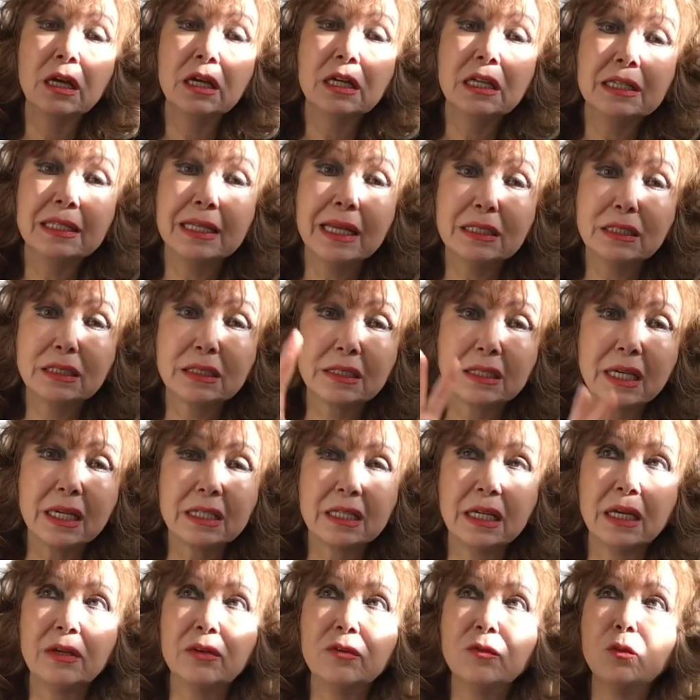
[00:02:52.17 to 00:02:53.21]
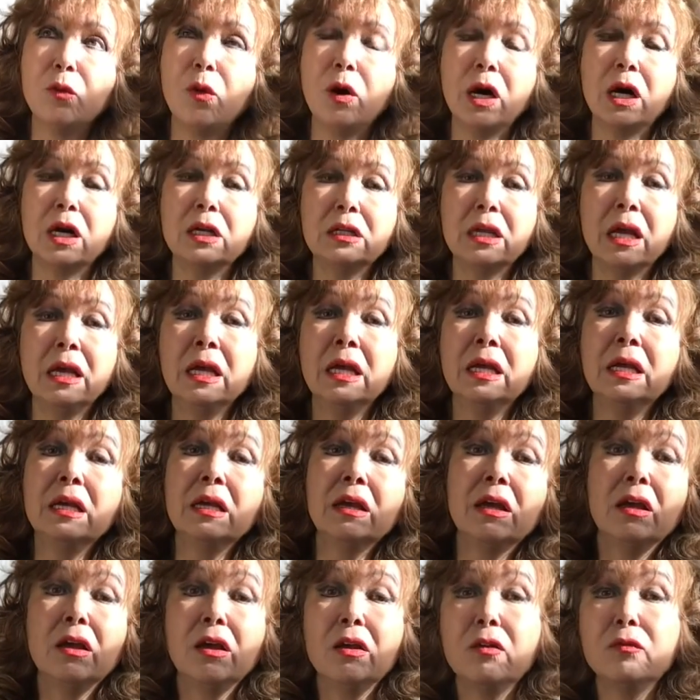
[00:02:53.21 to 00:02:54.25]
The second one
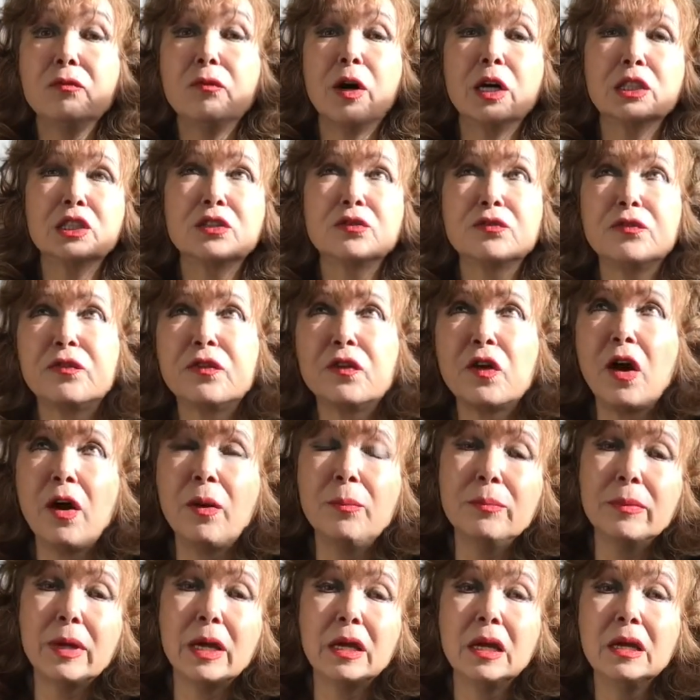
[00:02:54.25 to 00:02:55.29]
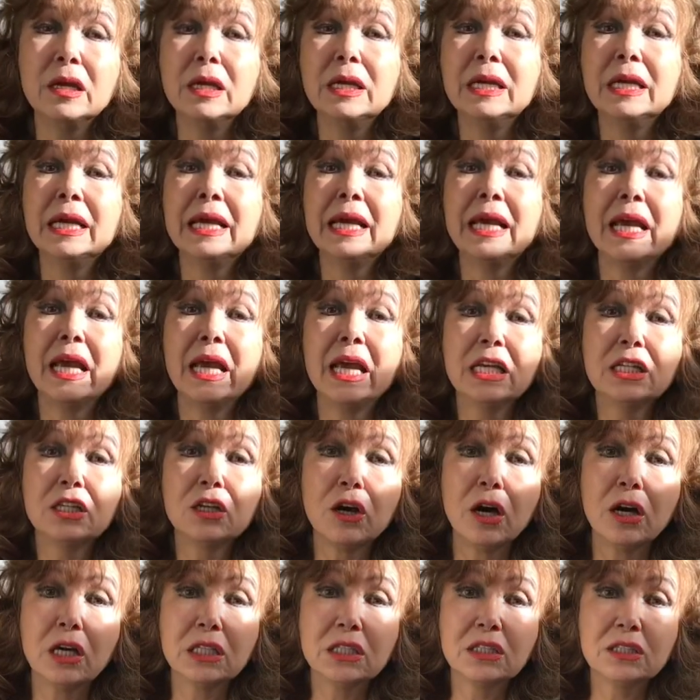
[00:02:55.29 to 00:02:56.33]
was from
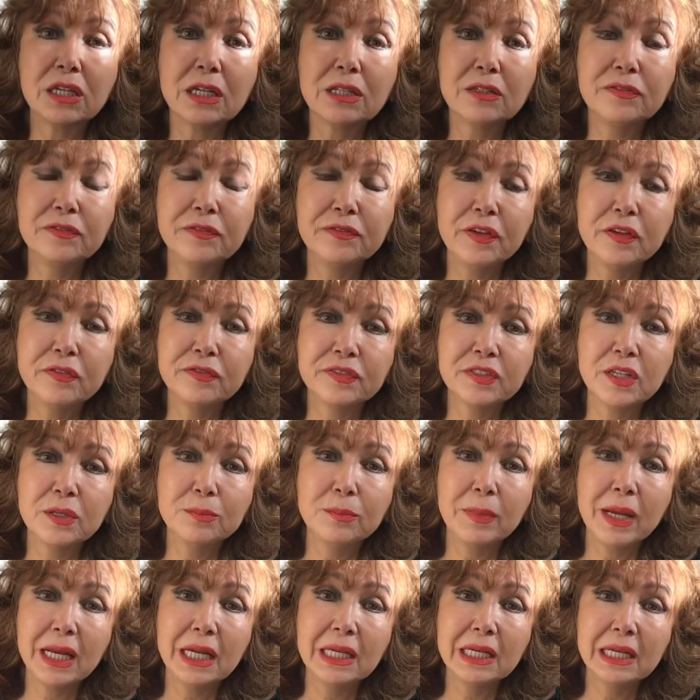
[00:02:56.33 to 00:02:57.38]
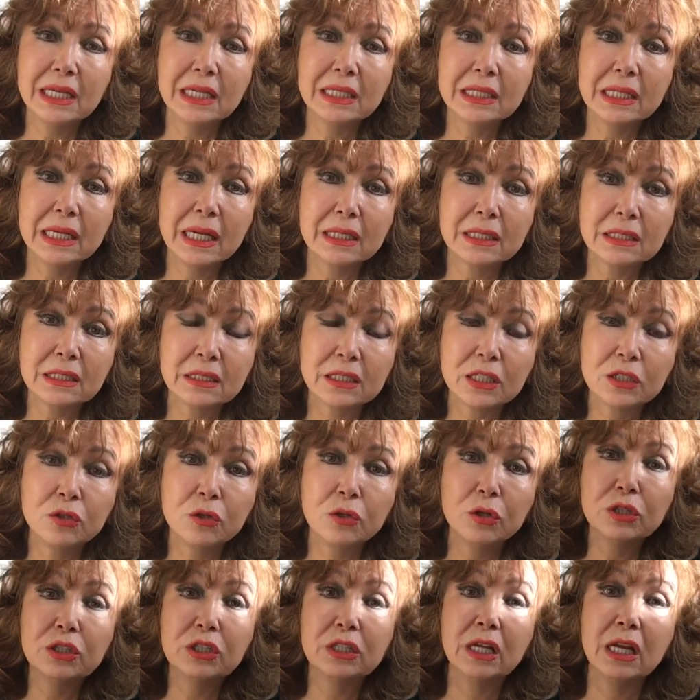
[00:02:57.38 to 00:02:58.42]
850 million years
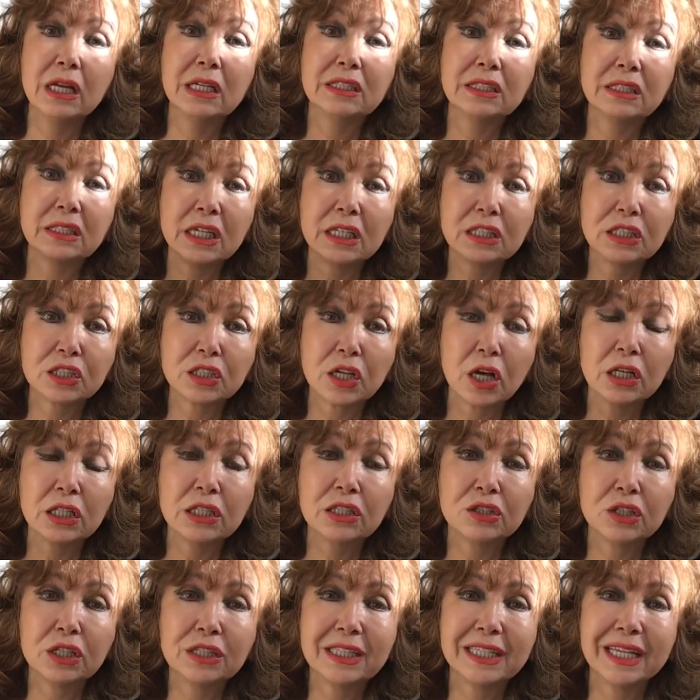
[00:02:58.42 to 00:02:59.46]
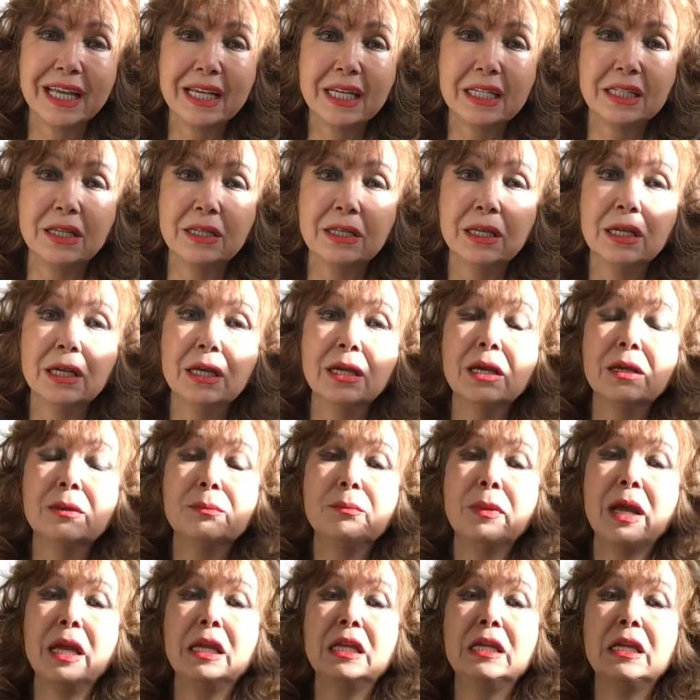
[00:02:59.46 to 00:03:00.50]
ago till 630
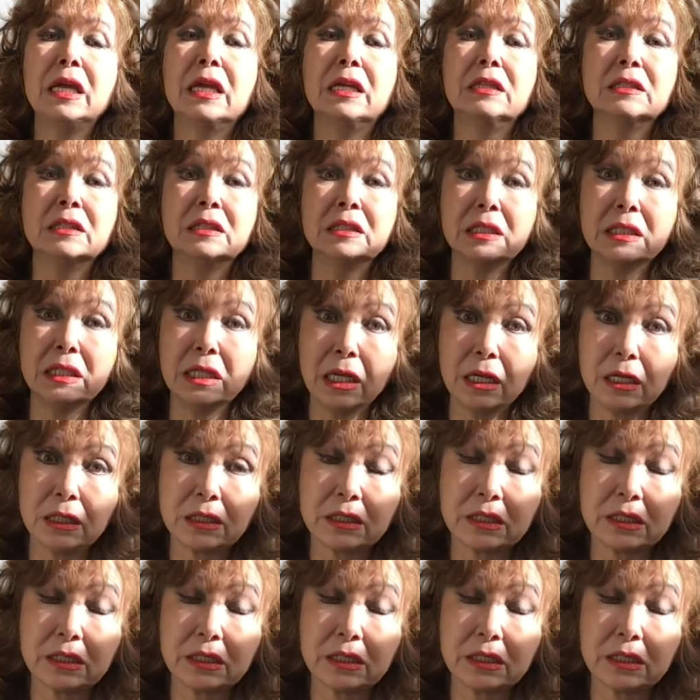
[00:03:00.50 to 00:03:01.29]
million years